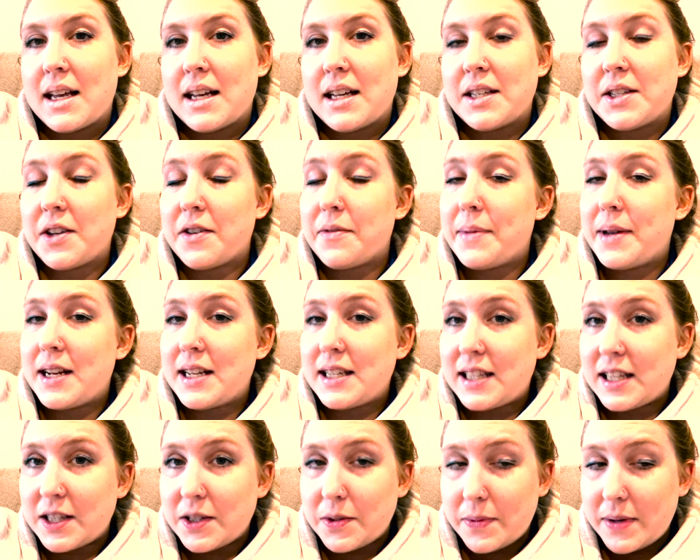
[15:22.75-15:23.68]
So I made it
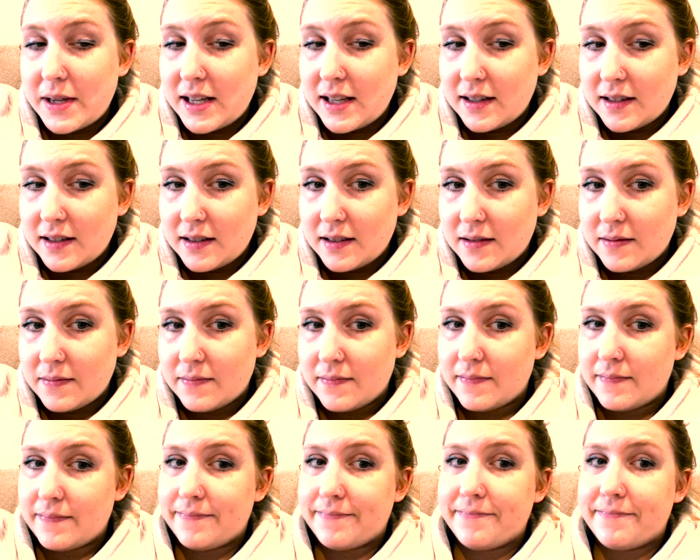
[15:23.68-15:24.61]
six weeks.
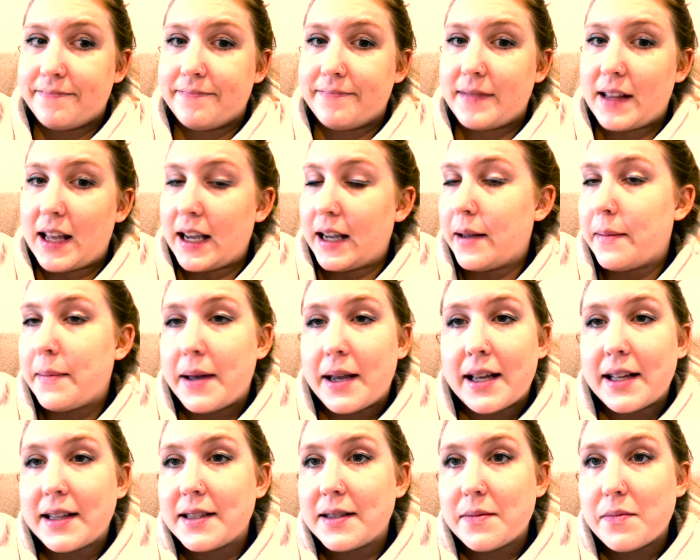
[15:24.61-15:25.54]
I can make
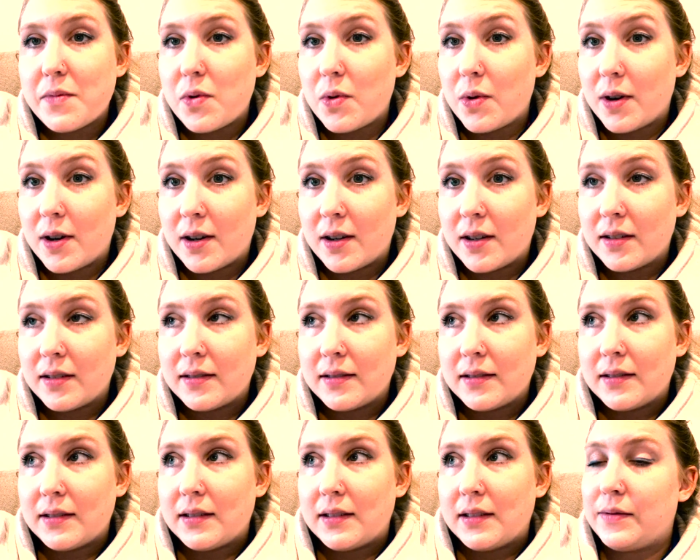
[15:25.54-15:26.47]
it some more. I'm
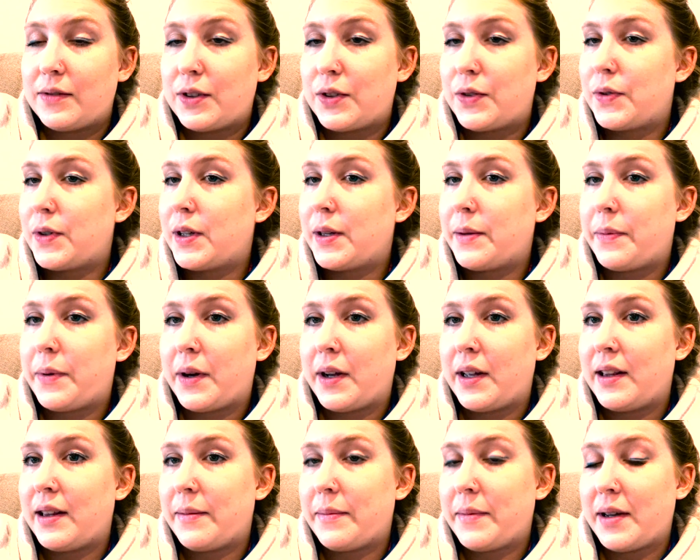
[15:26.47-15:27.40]
just really
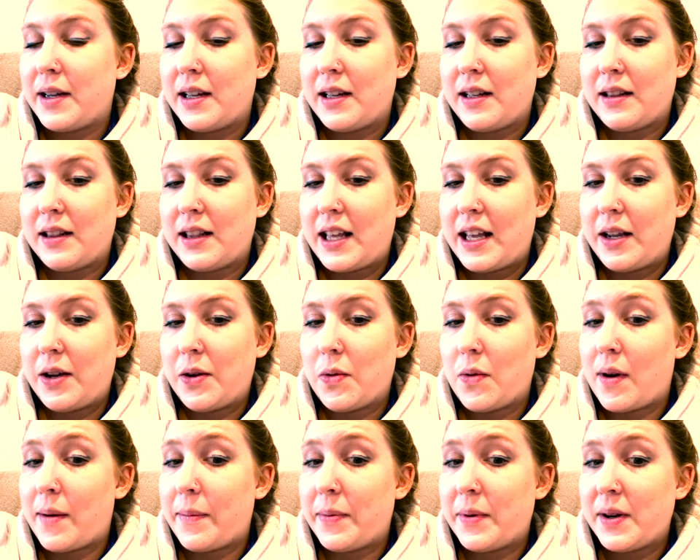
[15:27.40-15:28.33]
praying that my leg
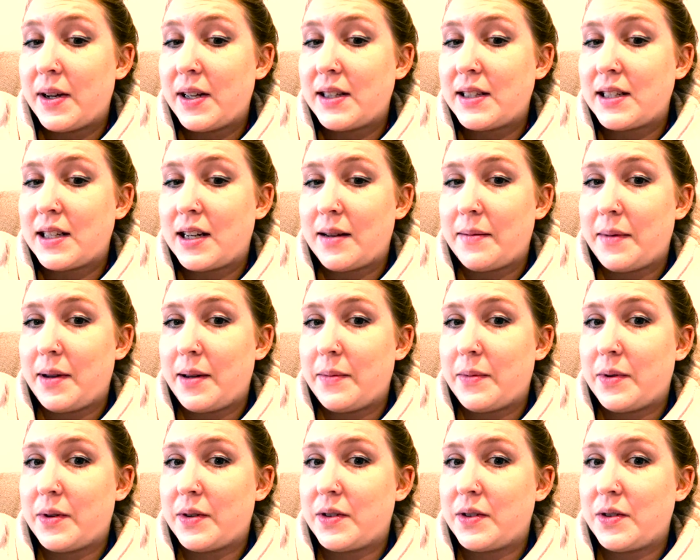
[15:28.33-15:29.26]
cooperates and I'm
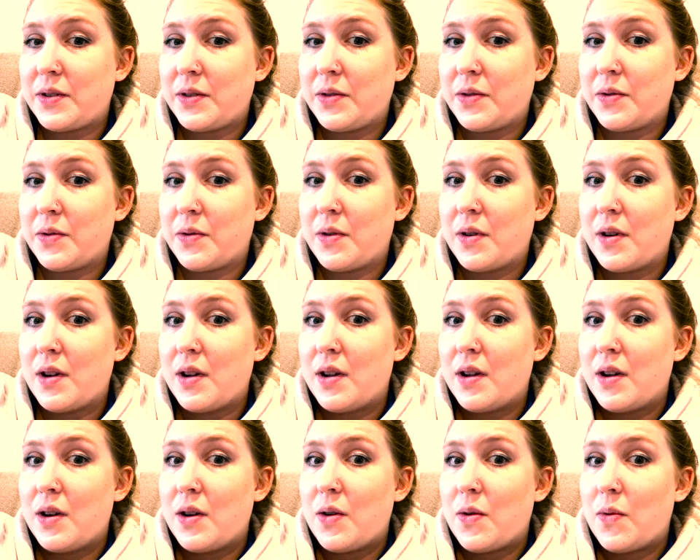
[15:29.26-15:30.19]
able to
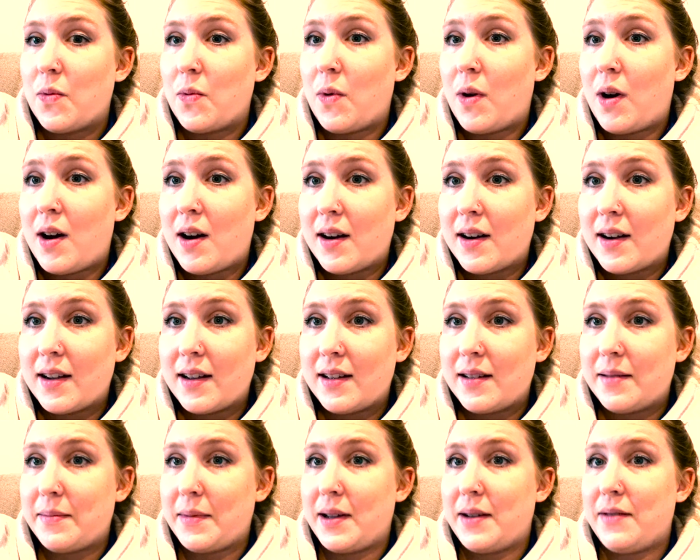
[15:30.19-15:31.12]
walk,
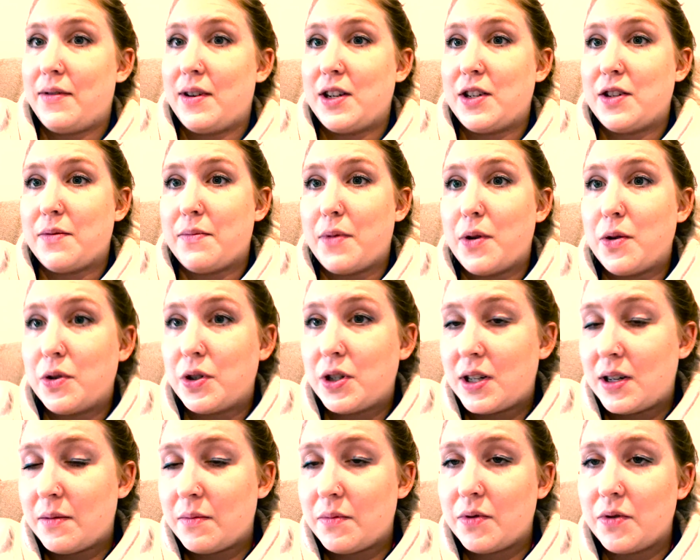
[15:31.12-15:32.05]
my range of
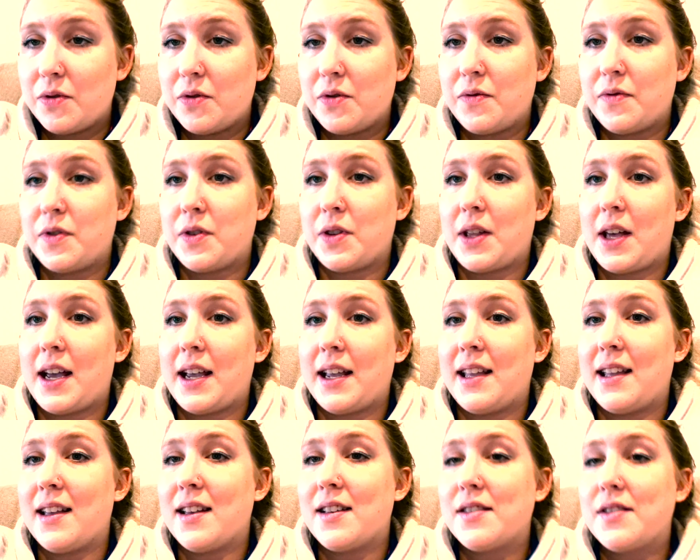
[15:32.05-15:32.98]
motion improves so that I
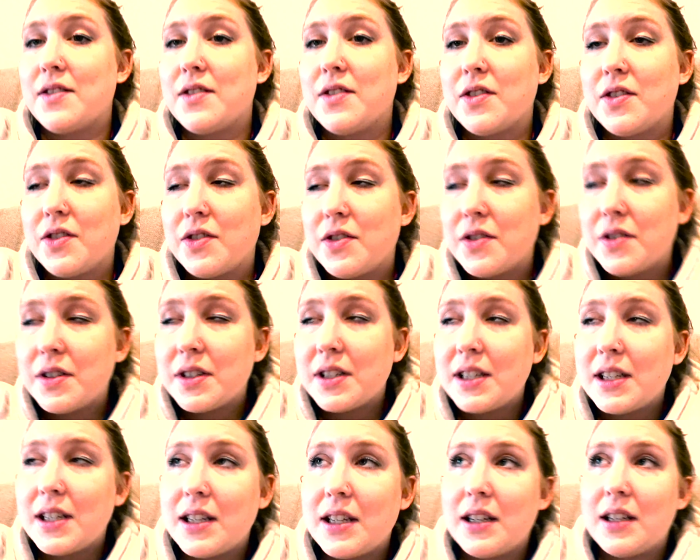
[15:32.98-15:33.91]
can get
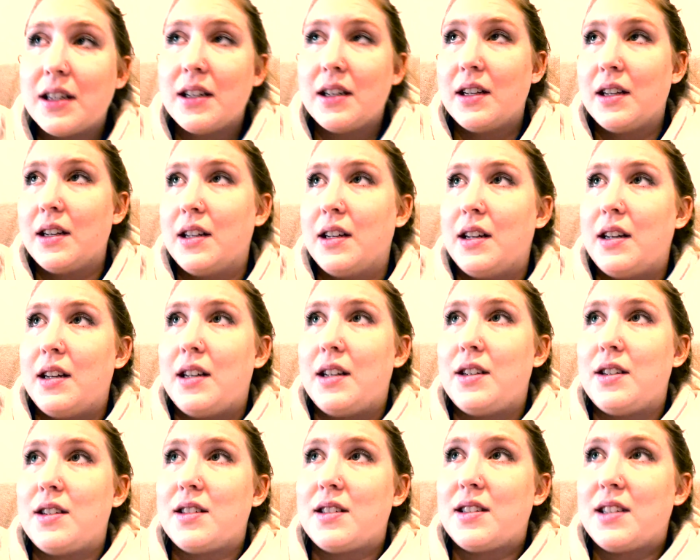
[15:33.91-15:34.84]
surgery.
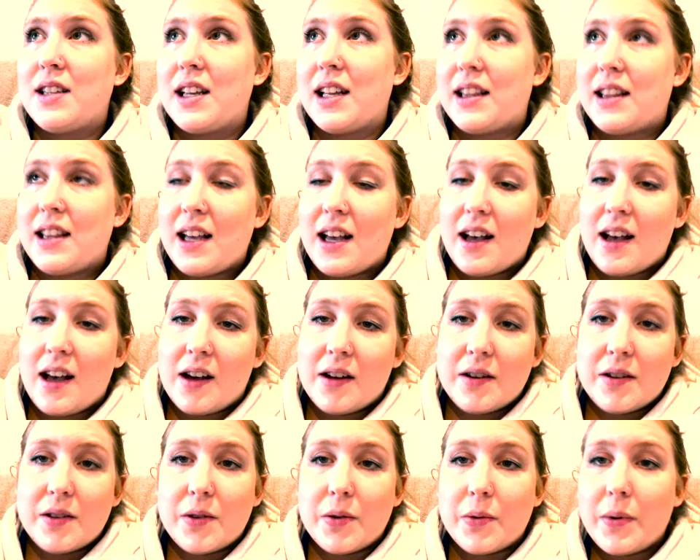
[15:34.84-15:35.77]
Just get that out
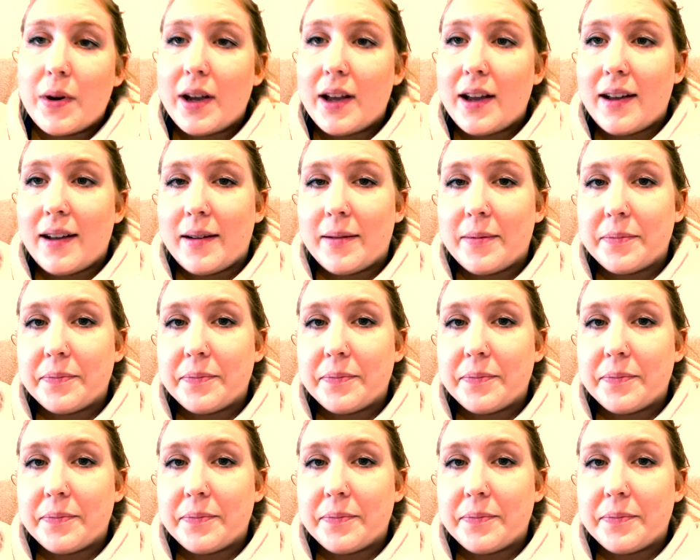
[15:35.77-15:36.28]
of the way.